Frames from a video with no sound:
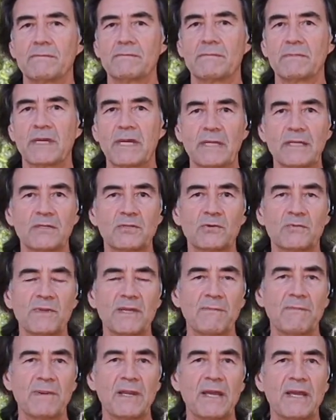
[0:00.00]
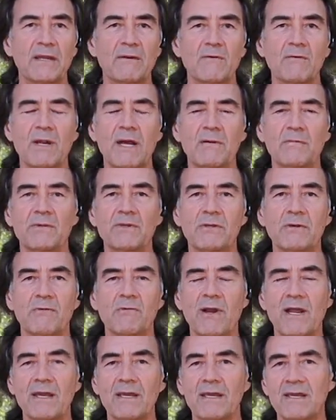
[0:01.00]
getting to be playing around with your
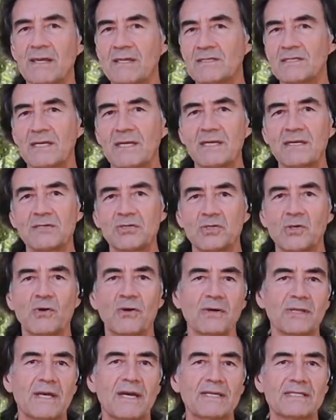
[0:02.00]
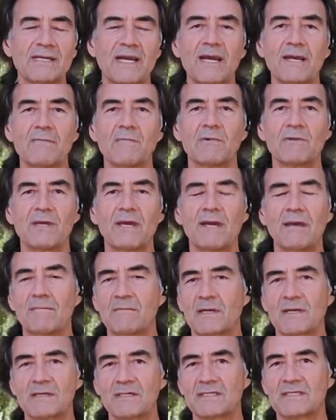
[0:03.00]
grandkids and enjoy that time with them.
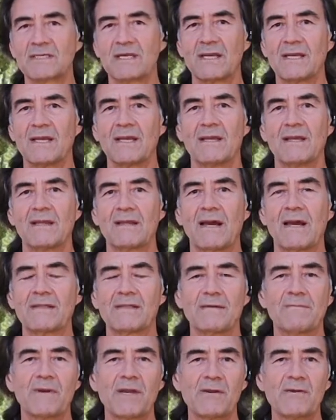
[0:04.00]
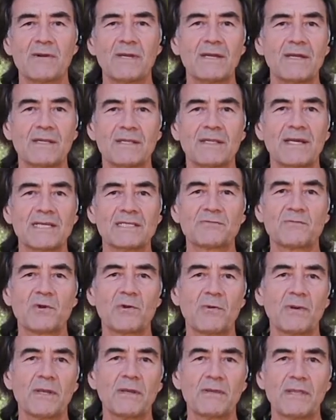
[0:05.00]
Because at the very end, that's
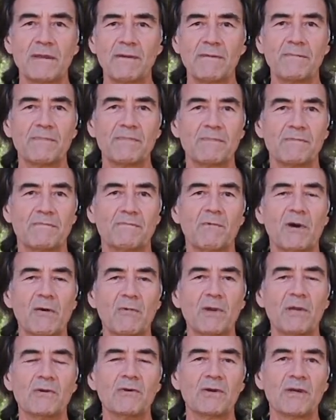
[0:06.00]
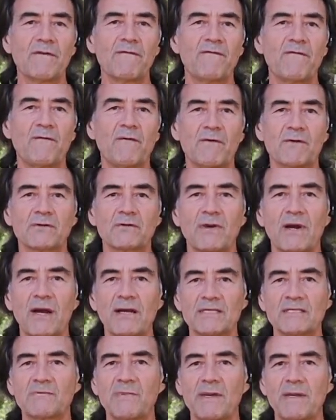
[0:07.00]
probably what we're looking for,
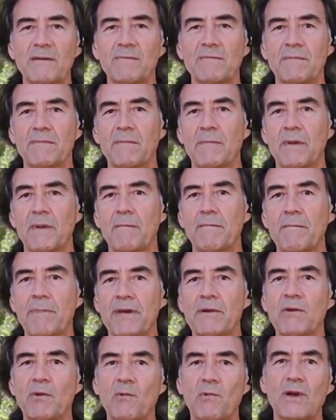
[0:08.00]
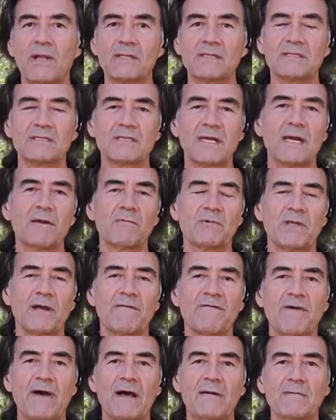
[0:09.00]
to spend better quality time with our
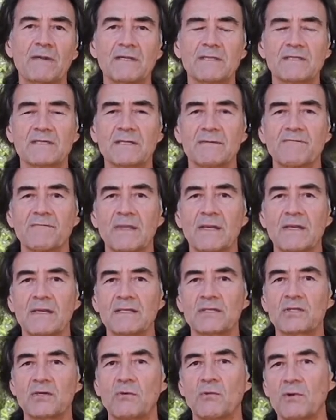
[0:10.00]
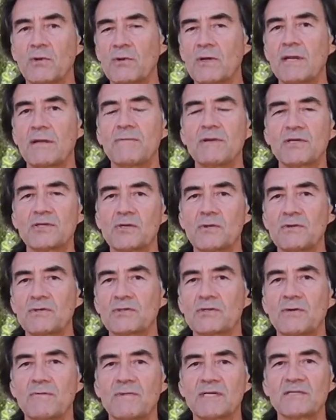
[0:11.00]
families. So we're going to be showing
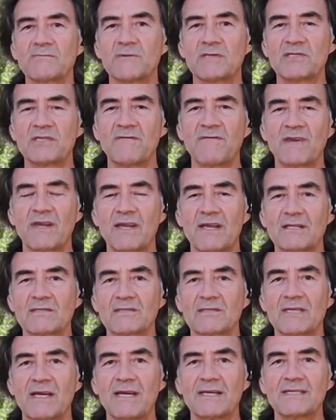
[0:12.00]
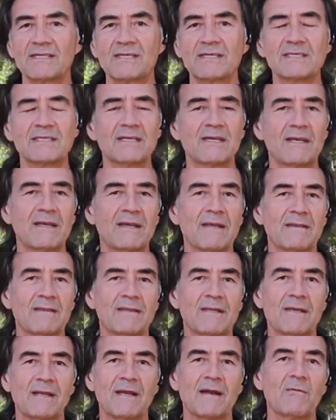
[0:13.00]
some specific exercises
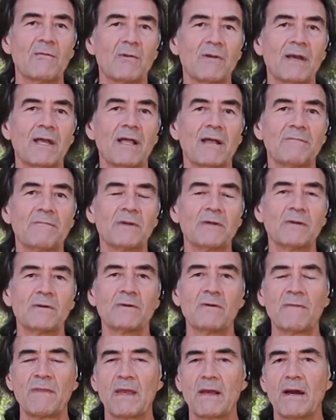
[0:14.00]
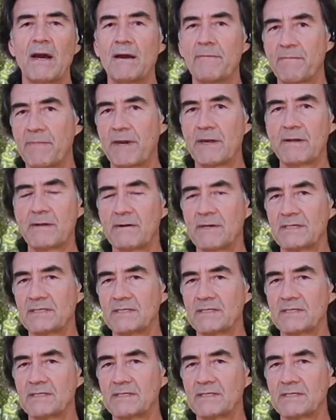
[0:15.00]
that will help you have better